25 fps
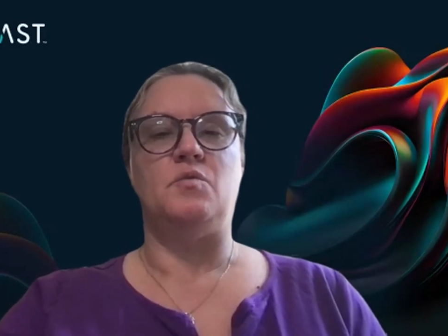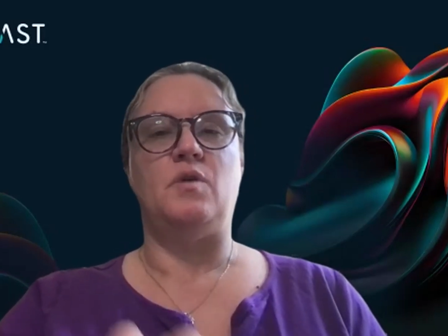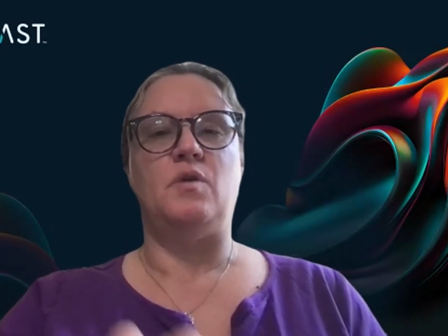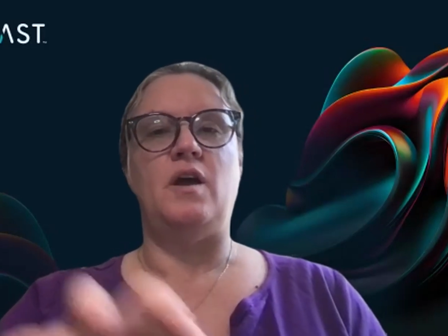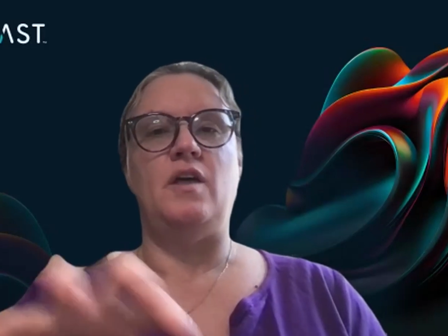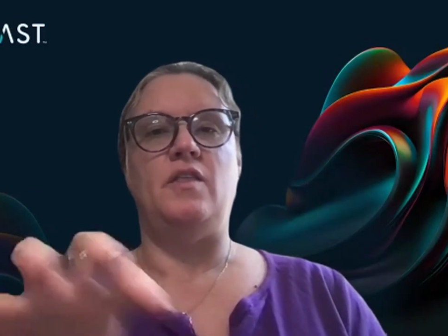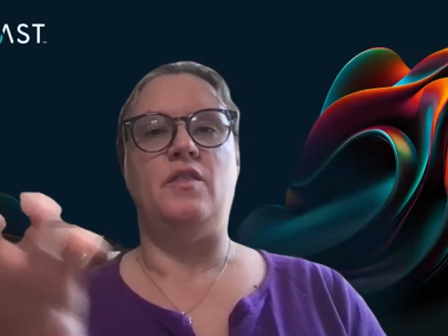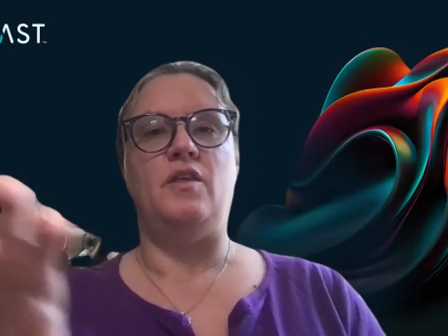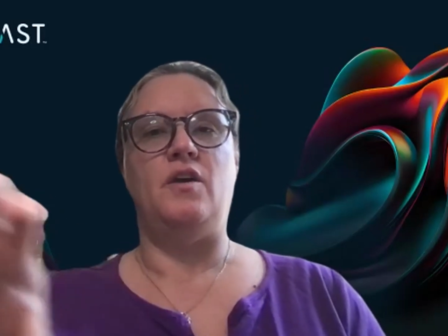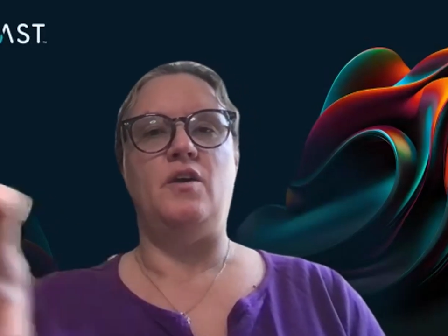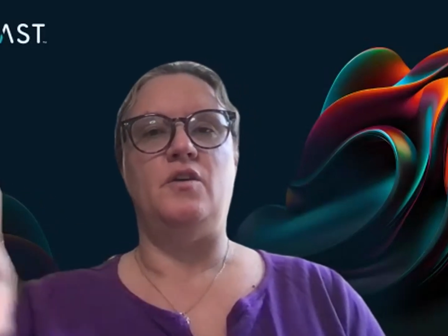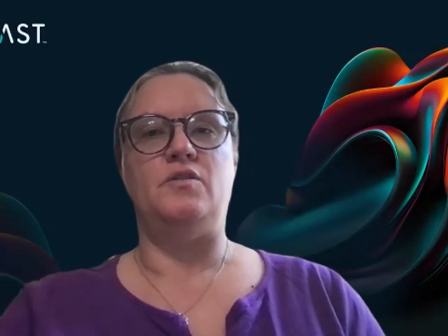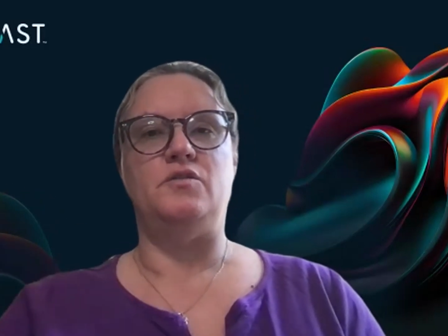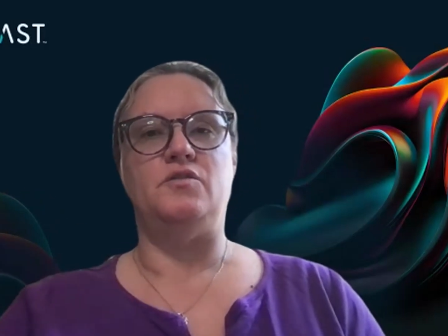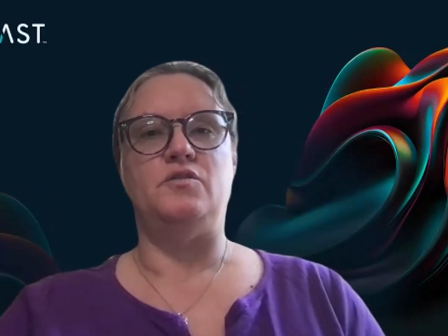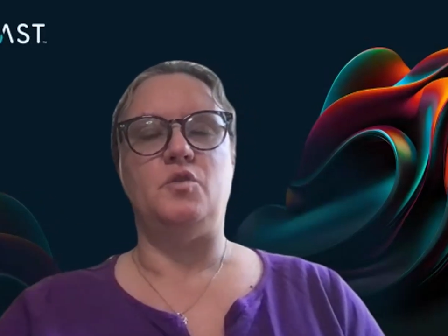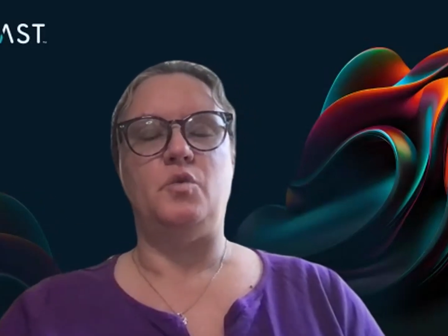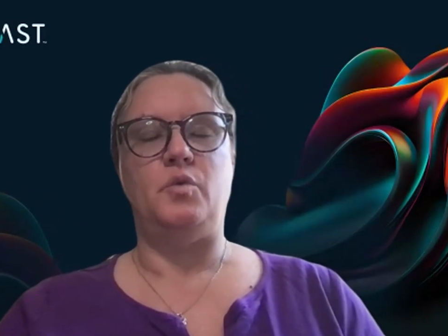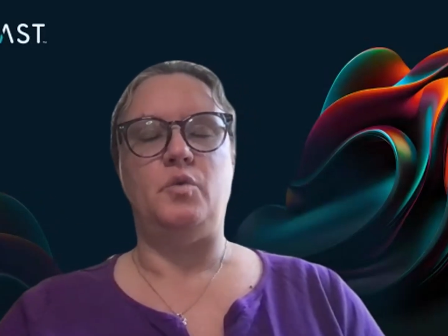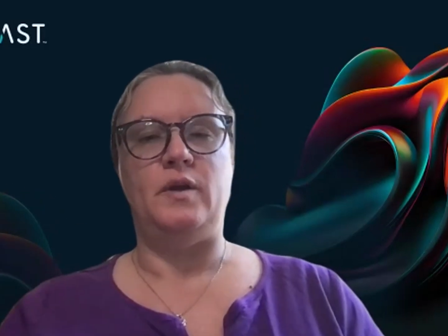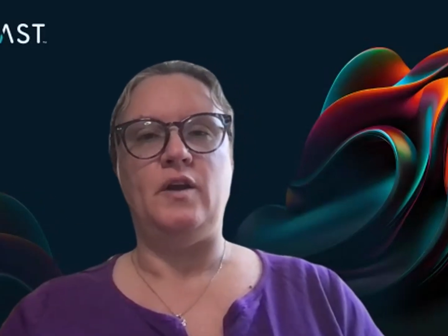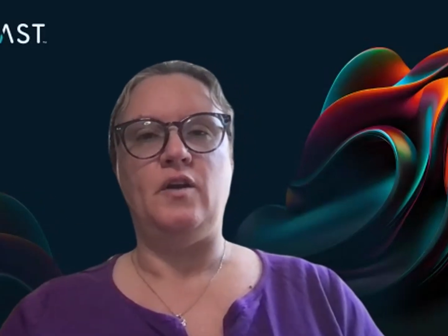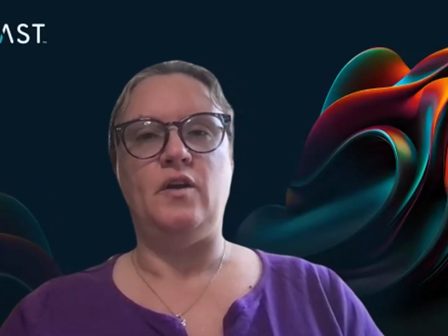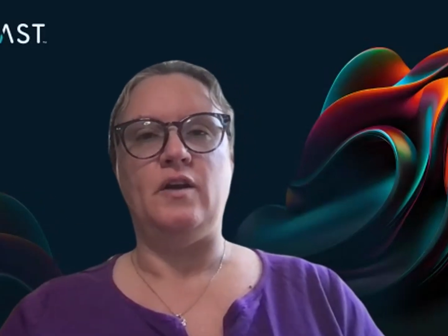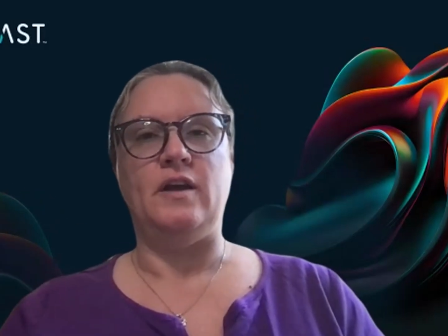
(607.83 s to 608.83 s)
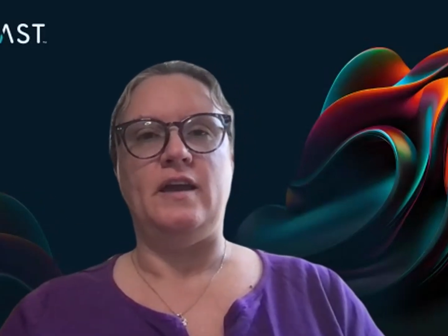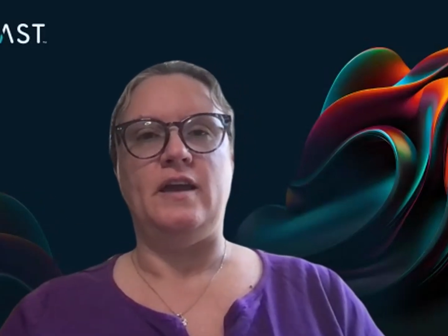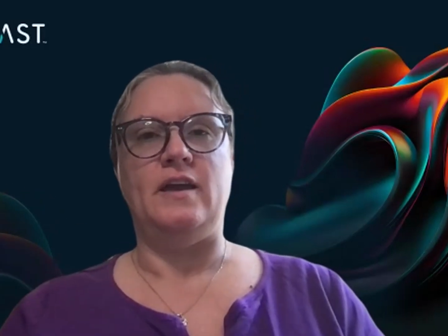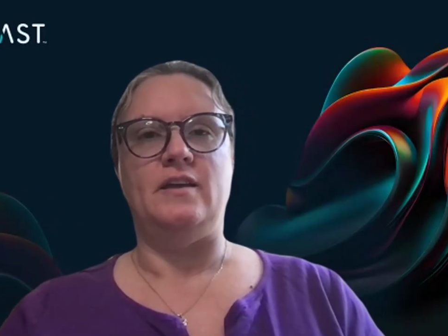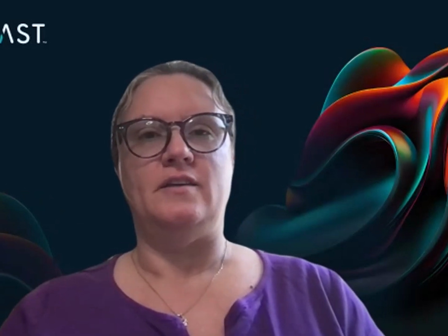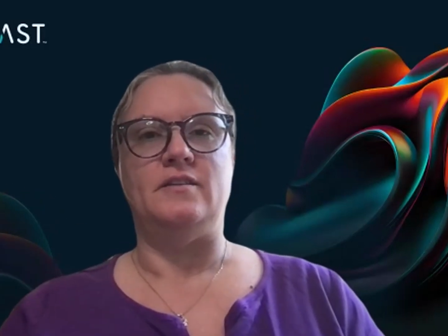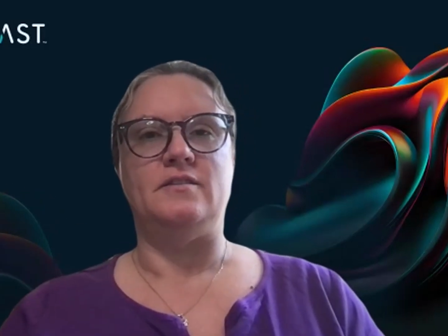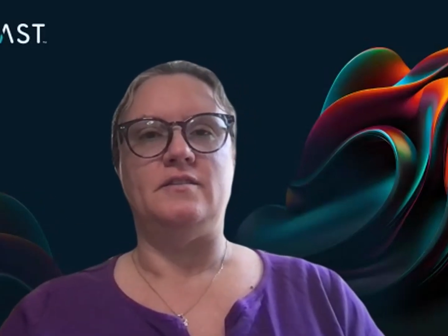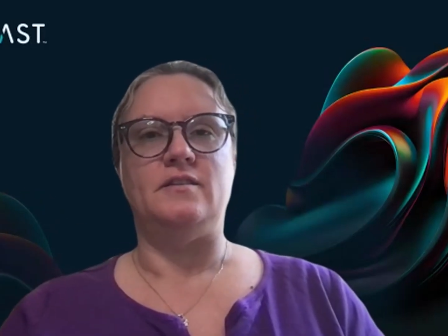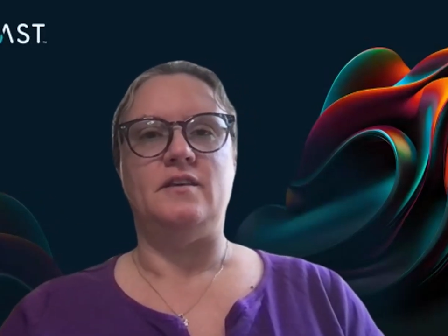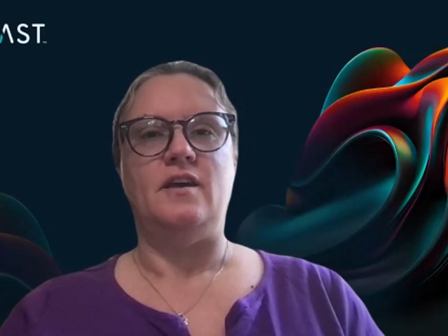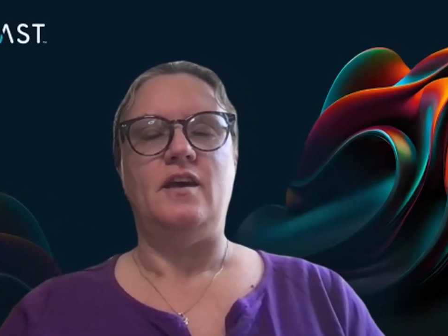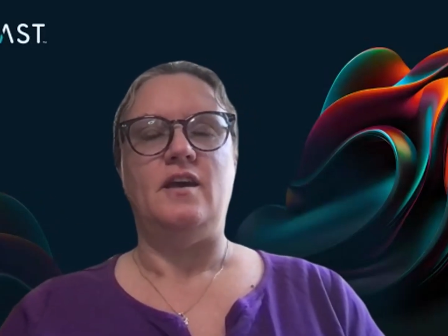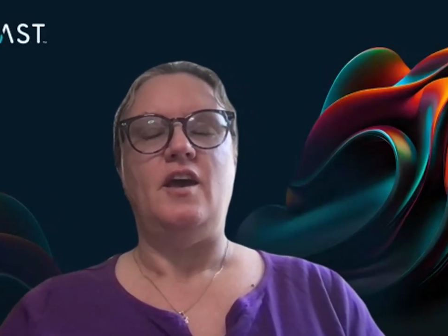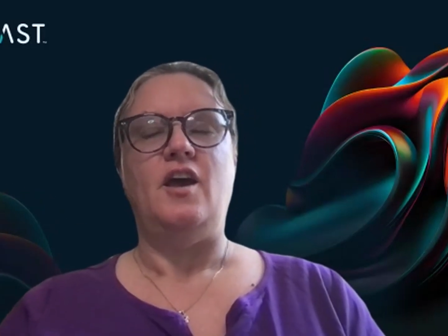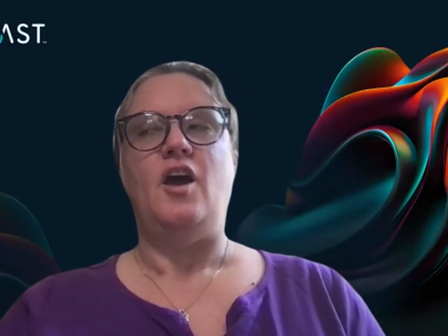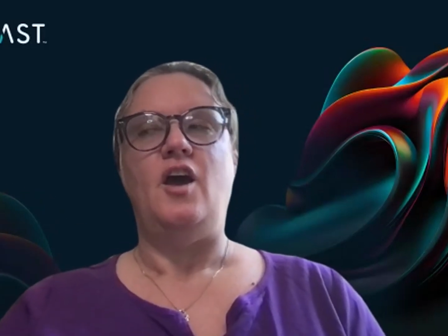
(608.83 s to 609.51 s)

run those queries,